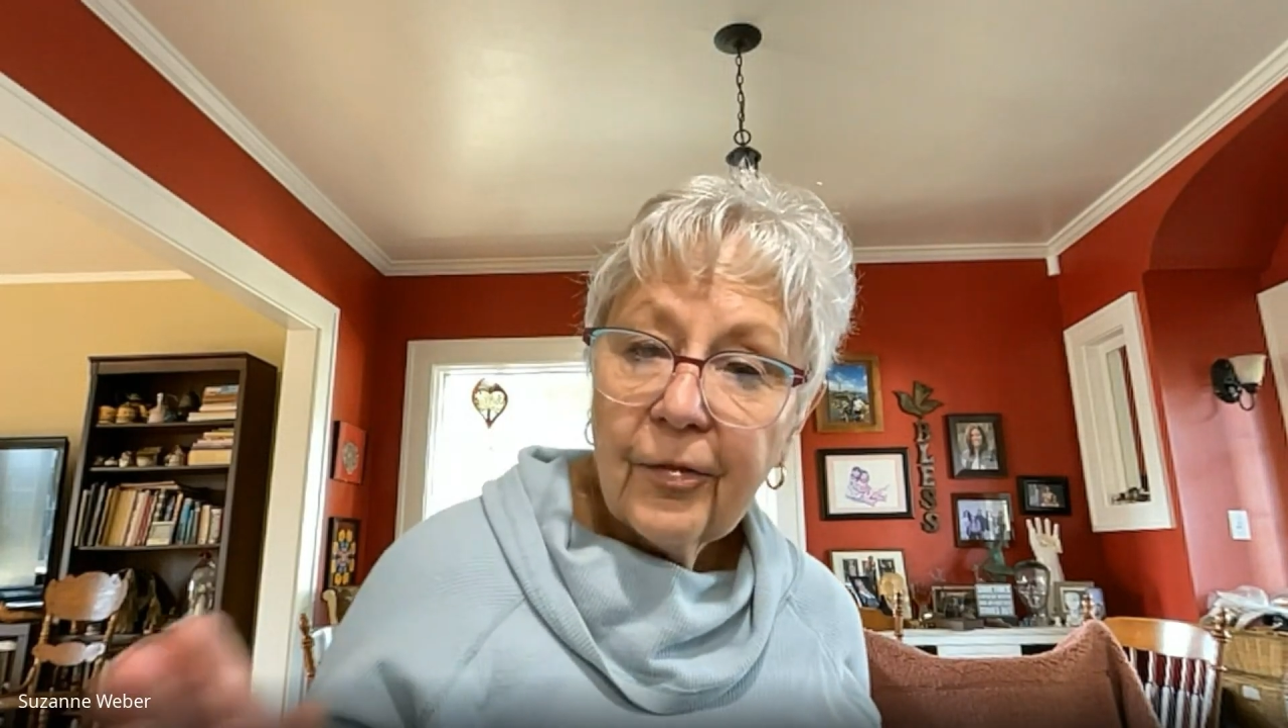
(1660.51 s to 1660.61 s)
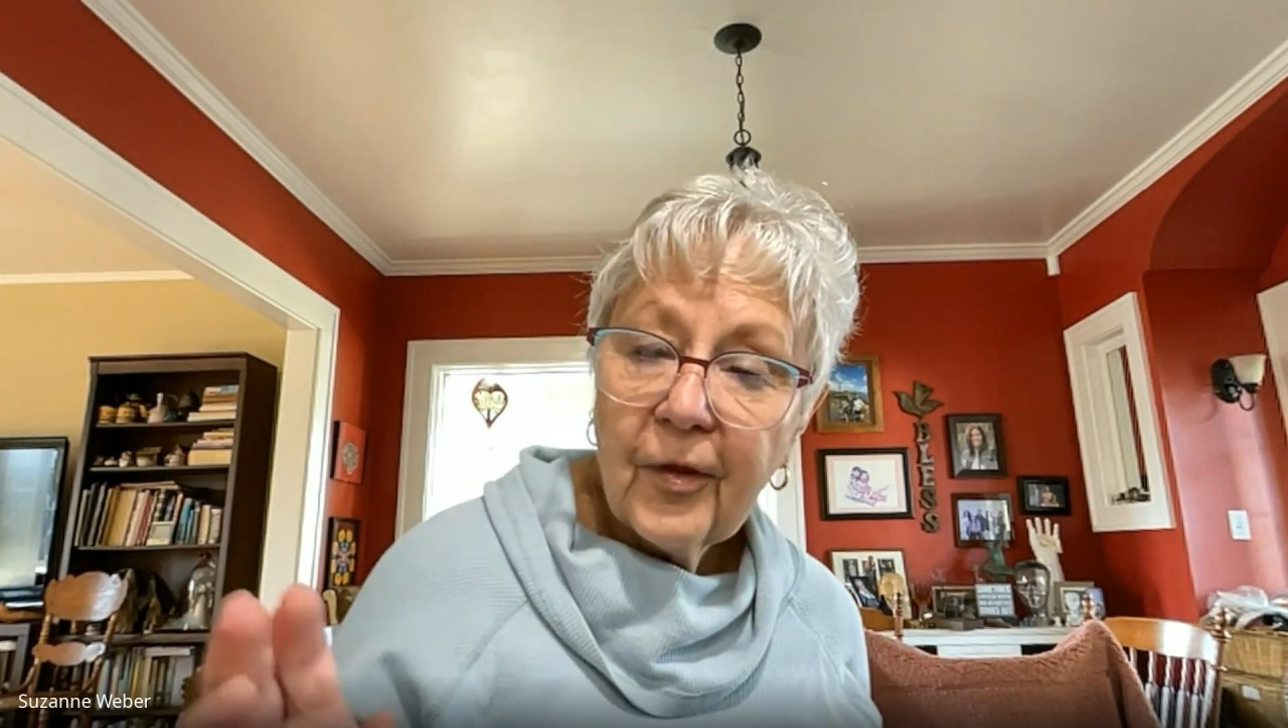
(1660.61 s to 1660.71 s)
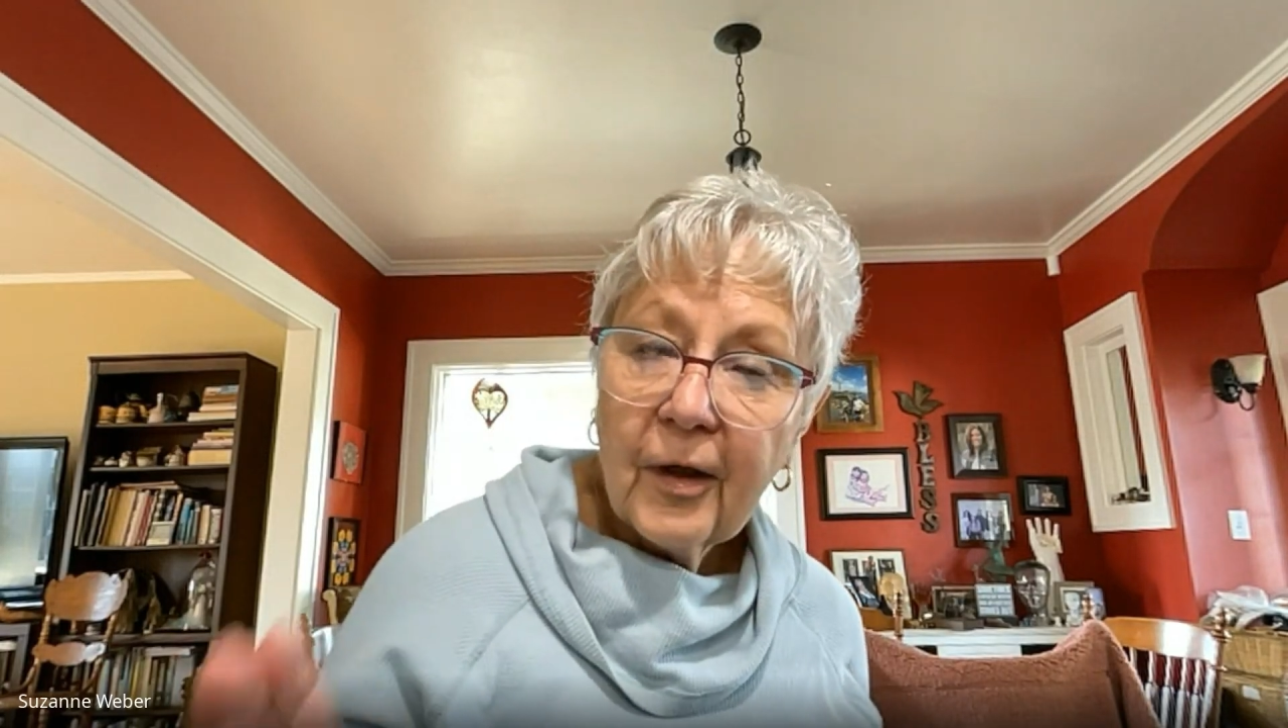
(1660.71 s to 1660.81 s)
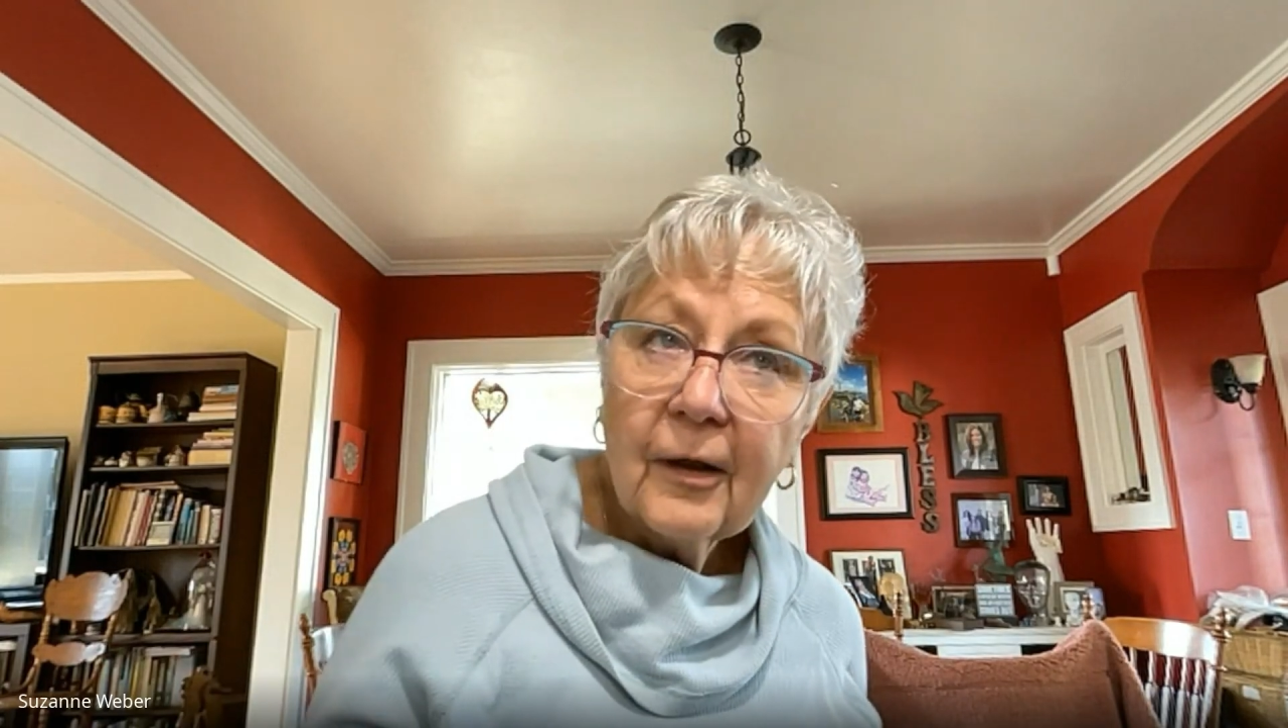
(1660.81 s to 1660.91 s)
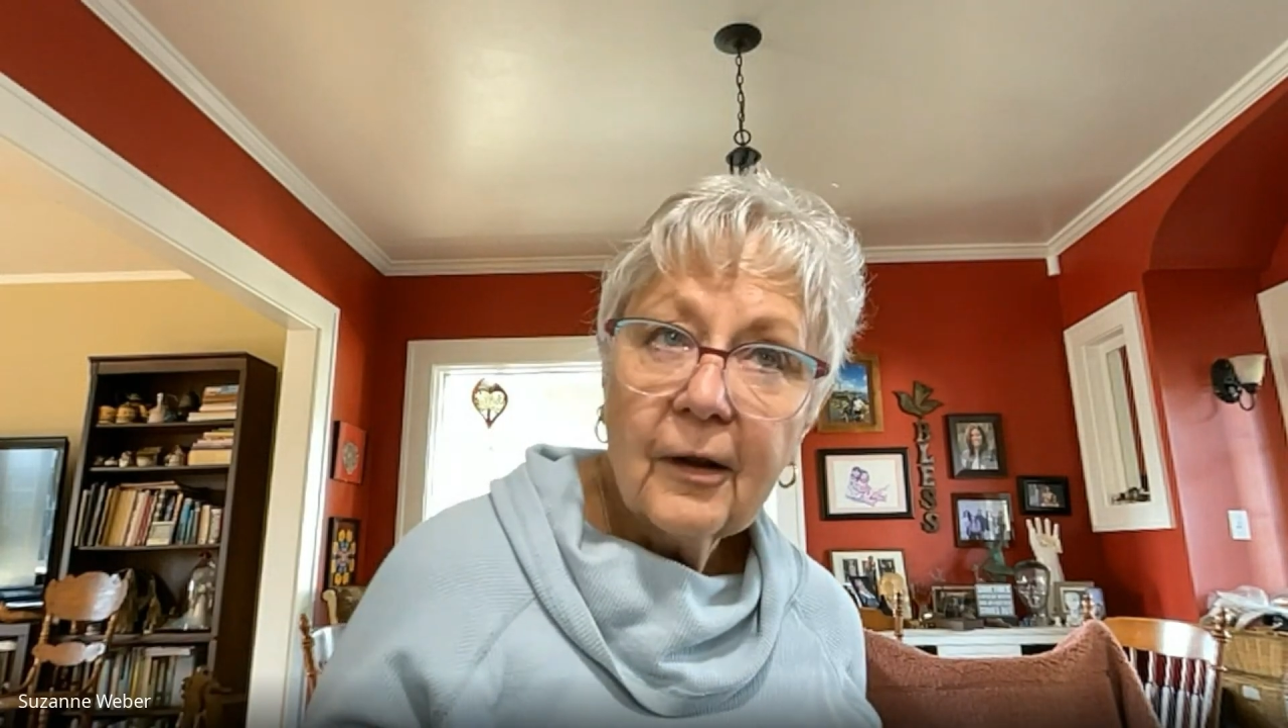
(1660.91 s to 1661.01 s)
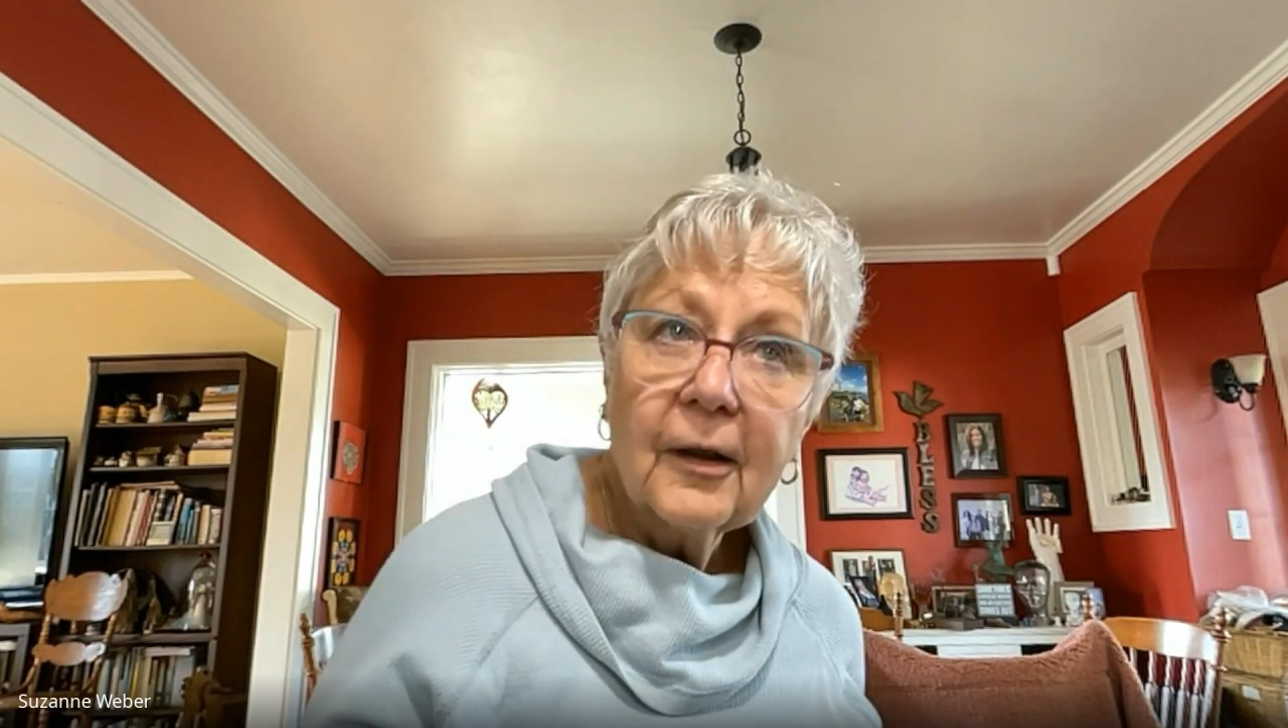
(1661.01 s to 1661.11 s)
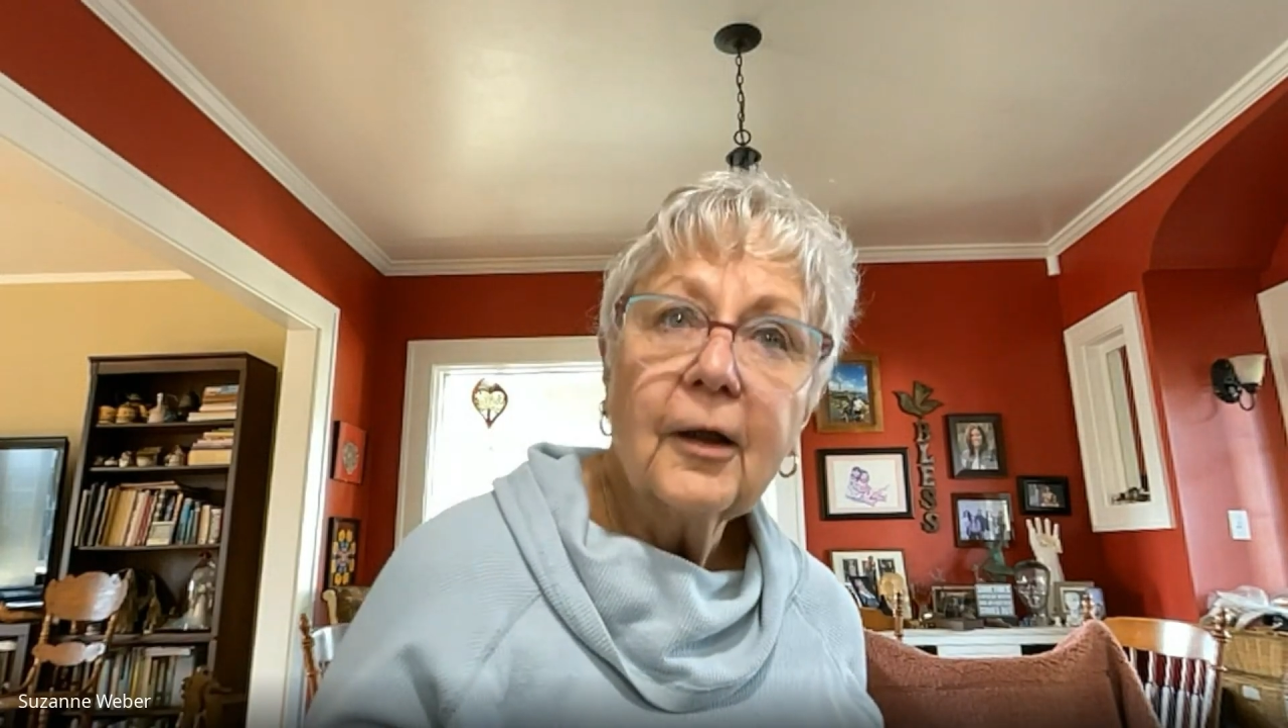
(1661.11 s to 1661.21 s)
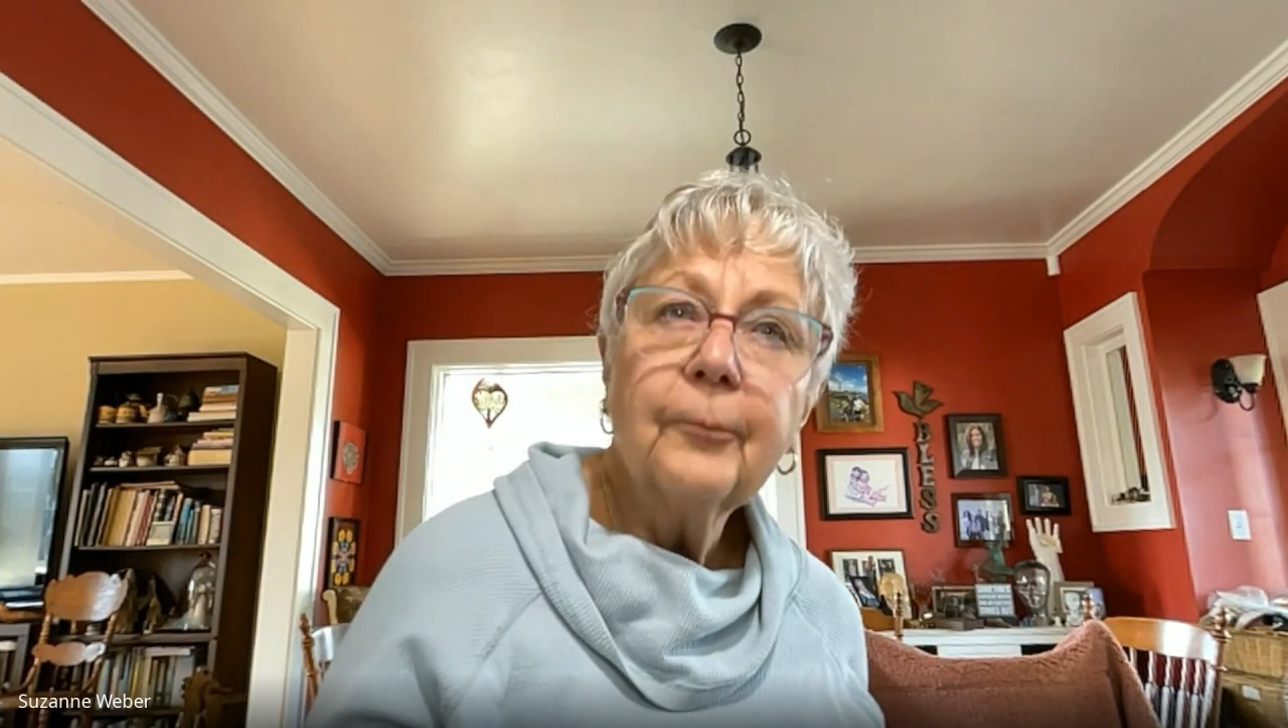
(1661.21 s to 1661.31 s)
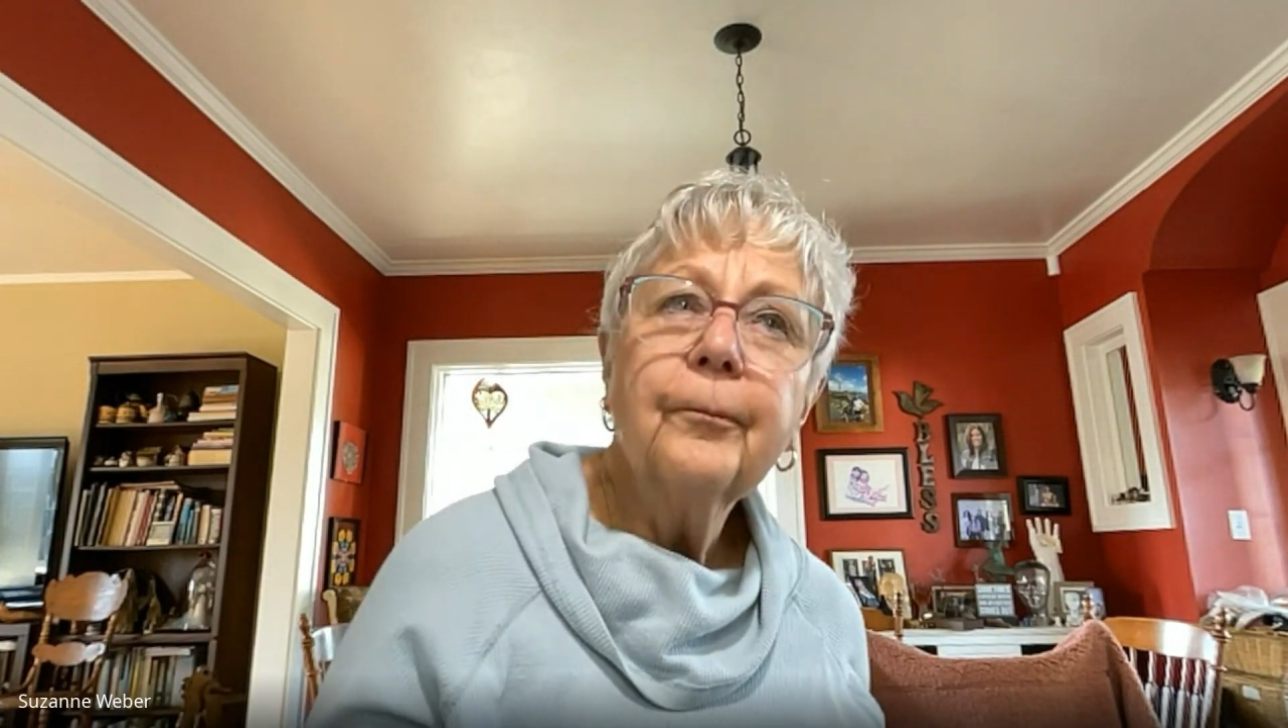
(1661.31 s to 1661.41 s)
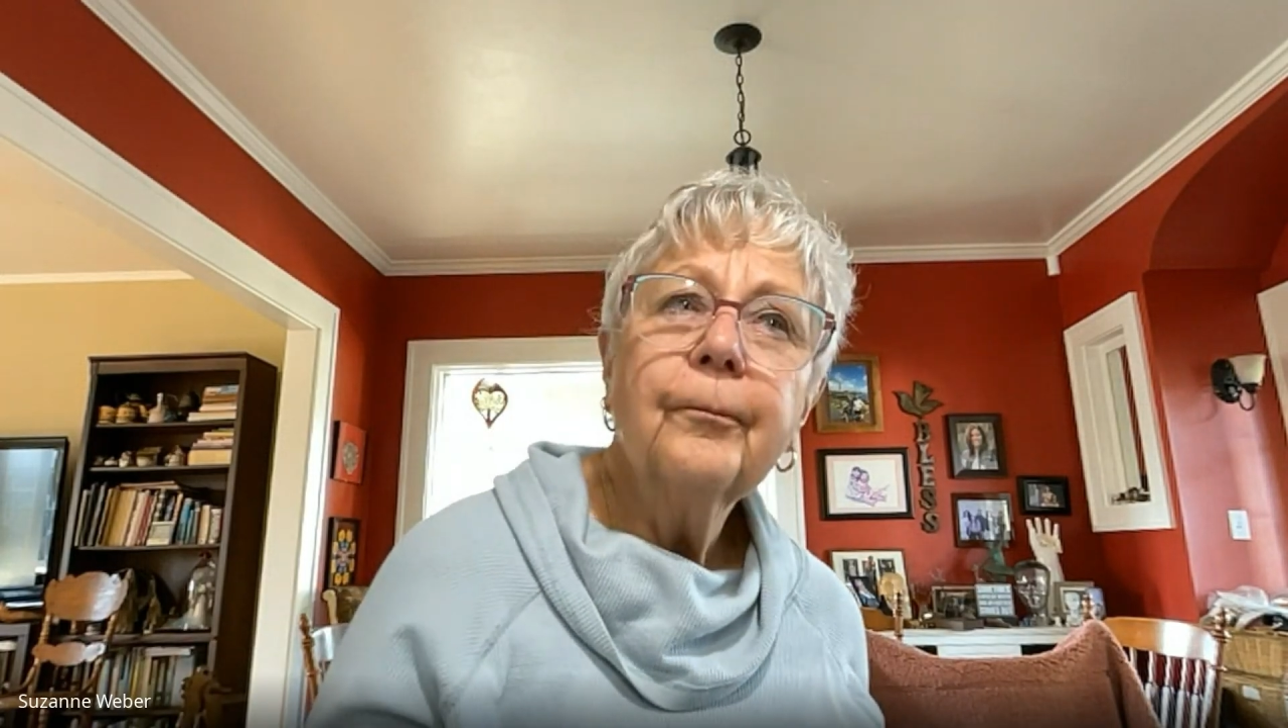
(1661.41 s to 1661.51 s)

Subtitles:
the